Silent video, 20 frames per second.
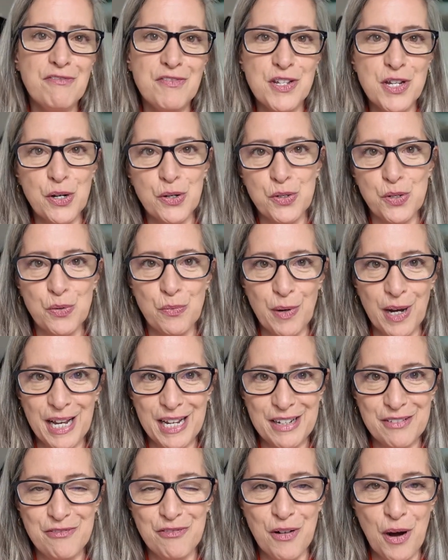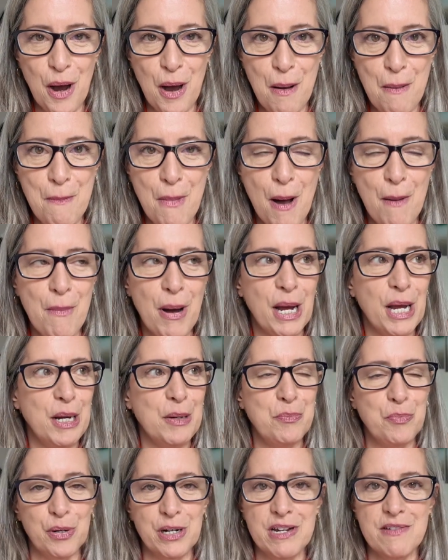years away from my
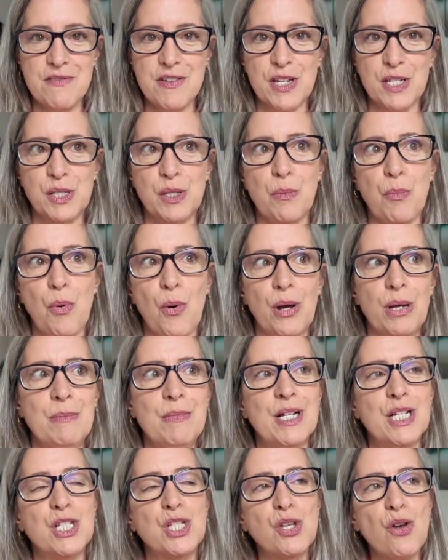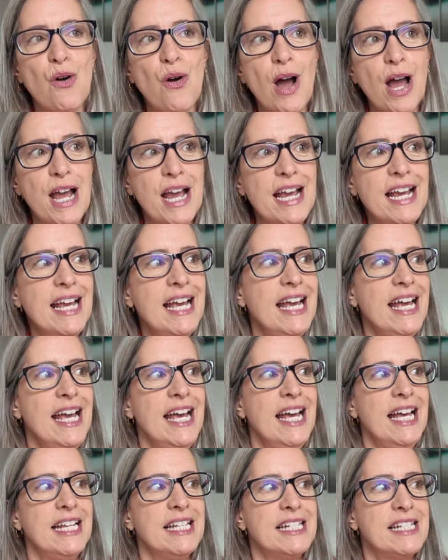previous appointment. So I
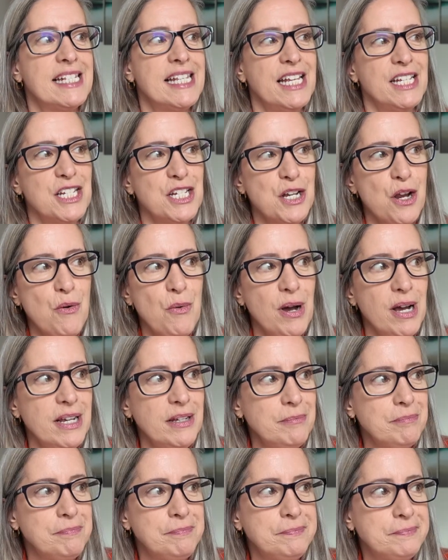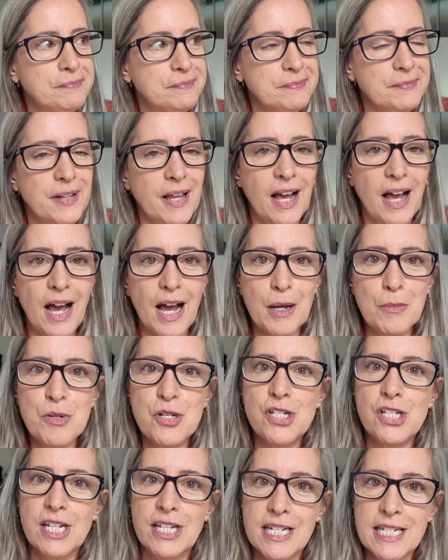said, you know what? I'm
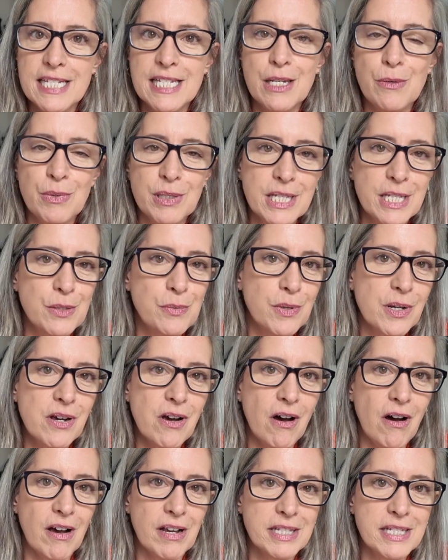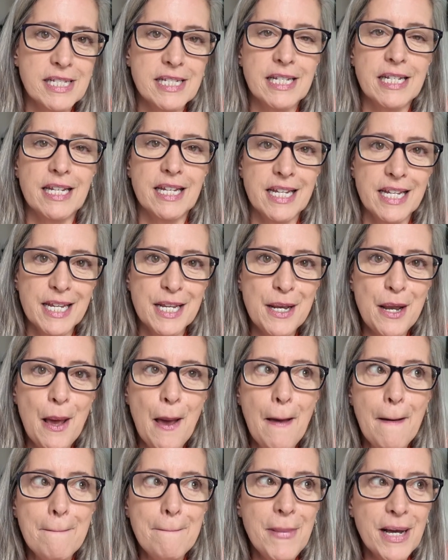just going to see what this would cost in
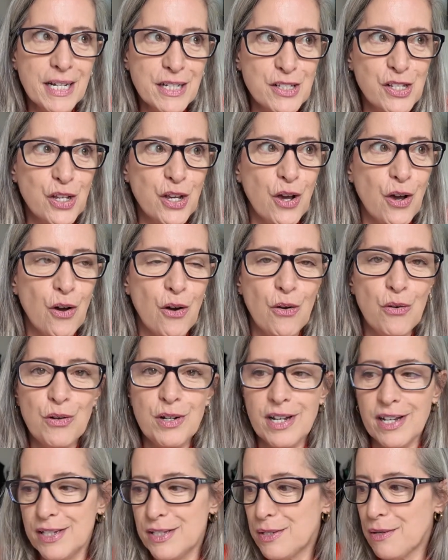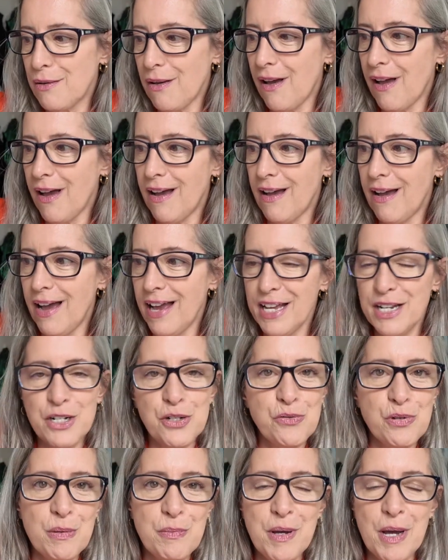Mexico, because I had a
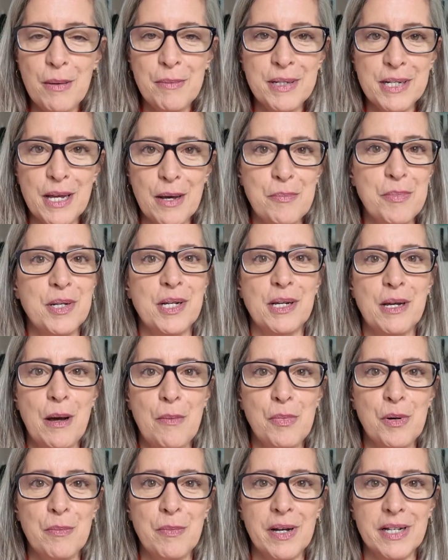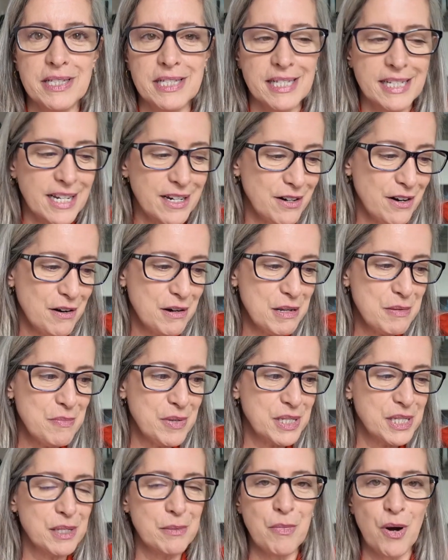trip coming up in a couple months and I'd already
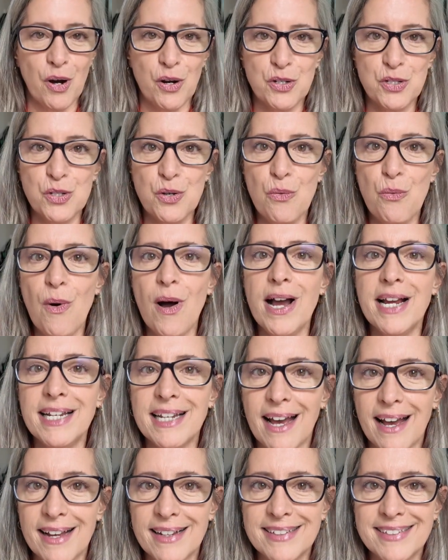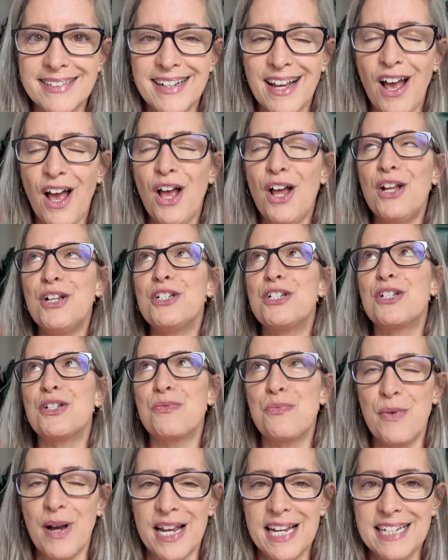missed the mark. So why not? I'll
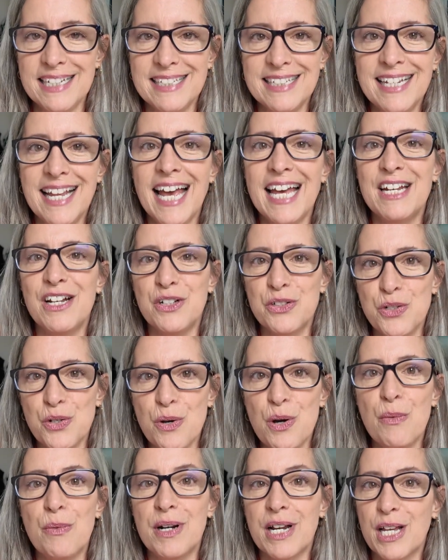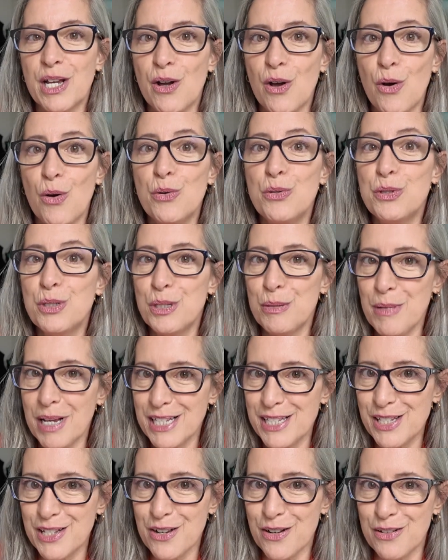just wait and I'll do it when I go to
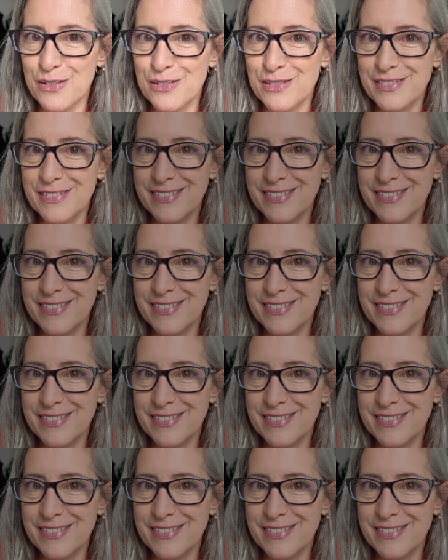Mexico.